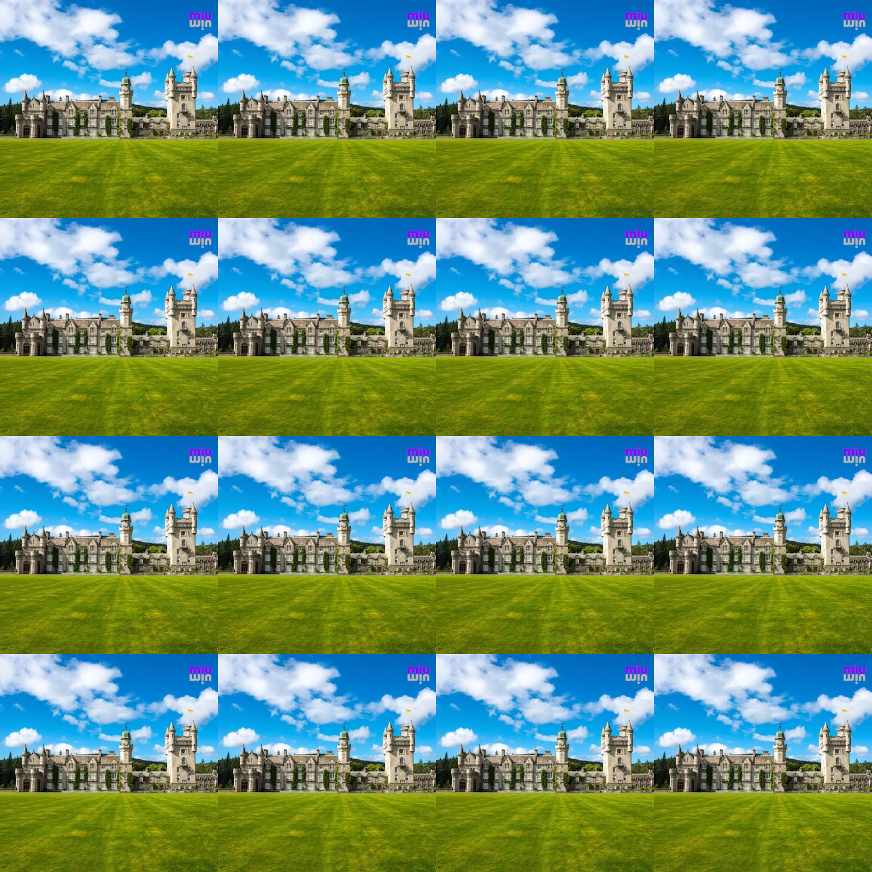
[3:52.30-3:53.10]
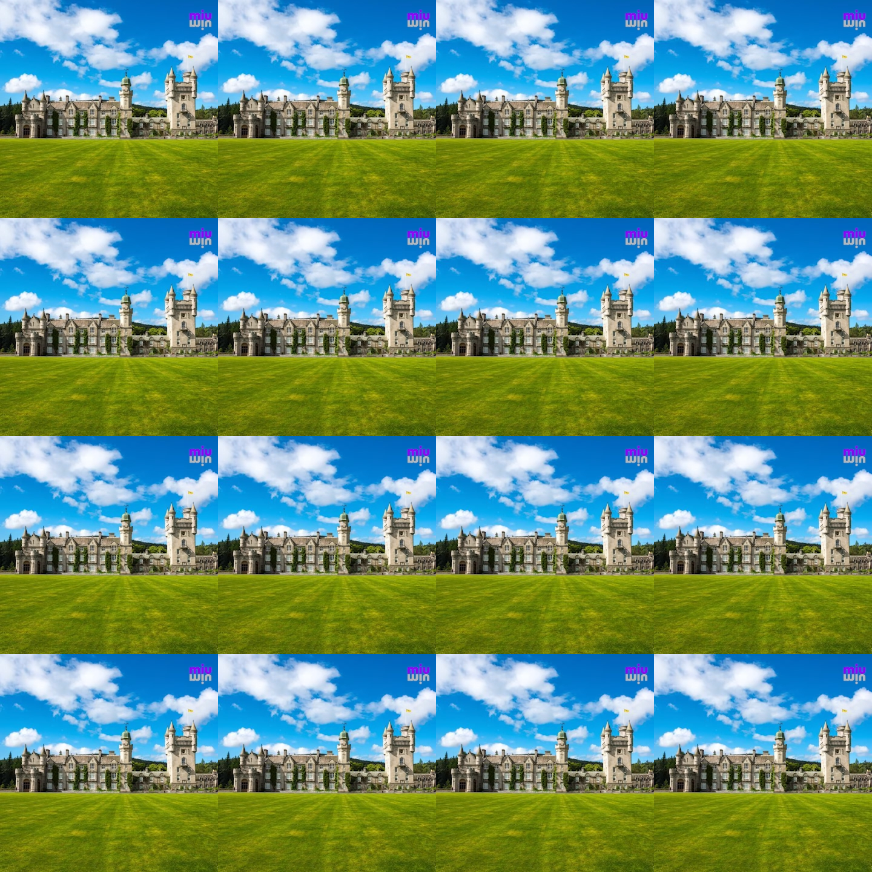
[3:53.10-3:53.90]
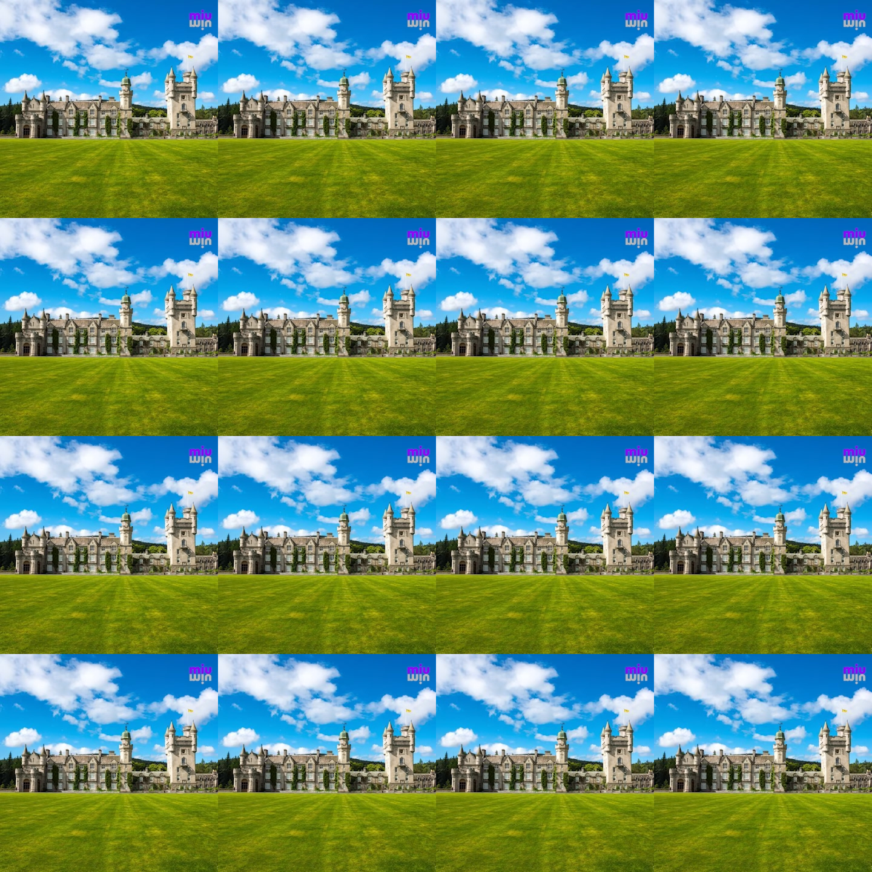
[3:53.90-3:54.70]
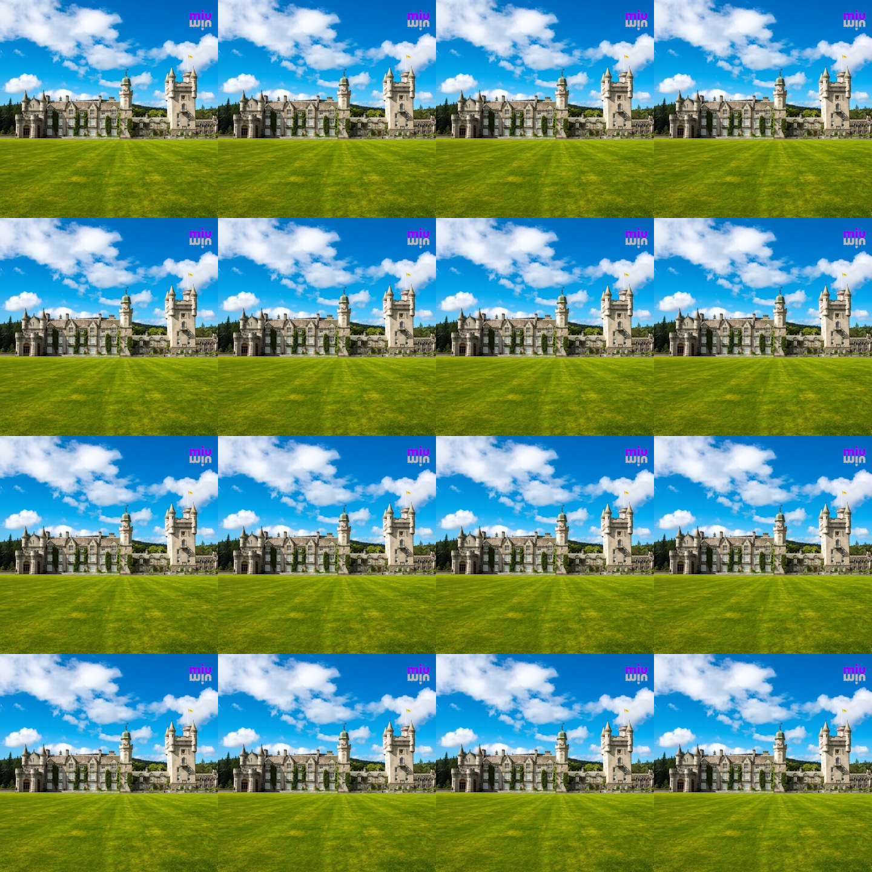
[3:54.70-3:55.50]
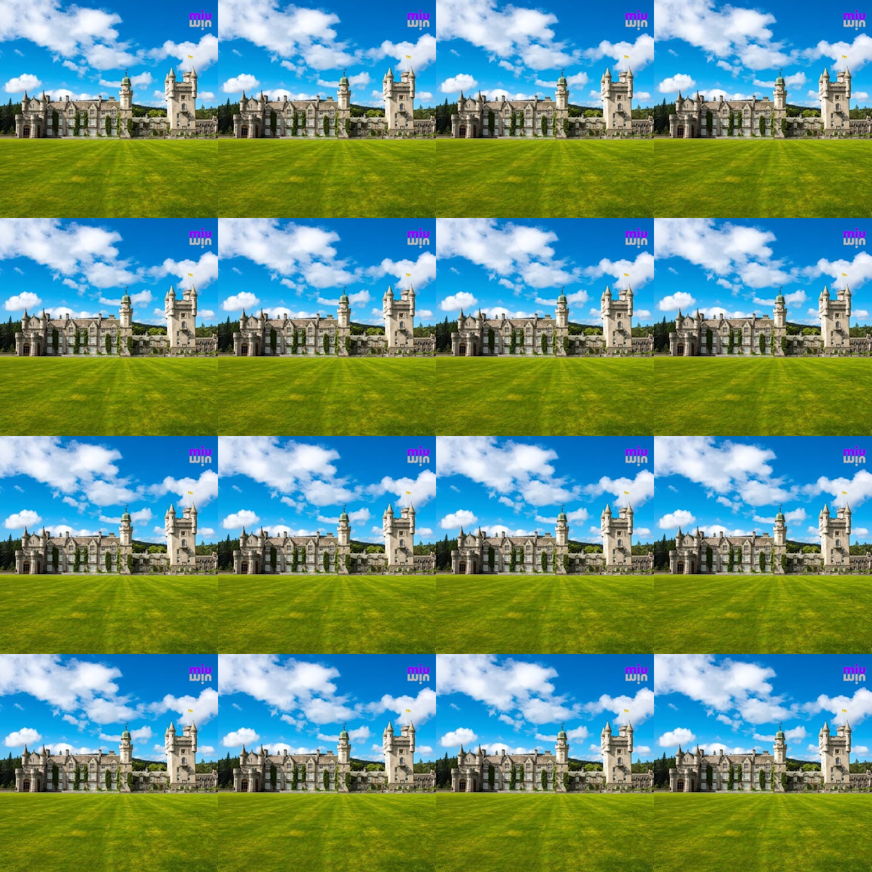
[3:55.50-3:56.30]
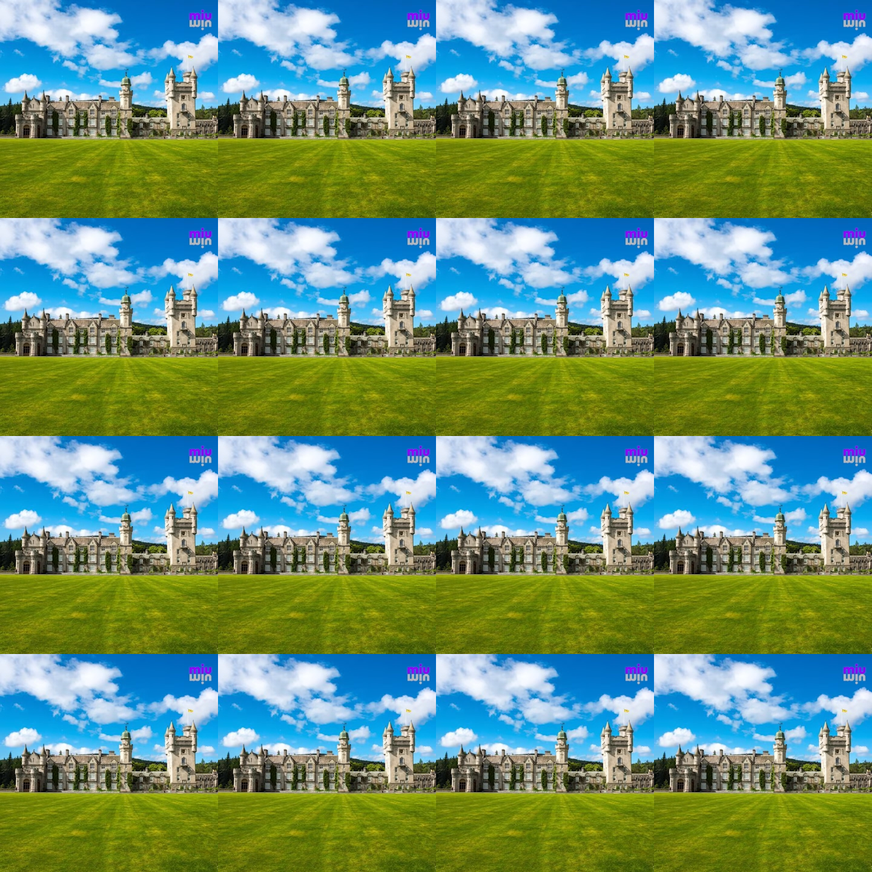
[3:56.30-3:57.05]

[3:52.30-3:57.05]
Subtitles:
(no speaker visible)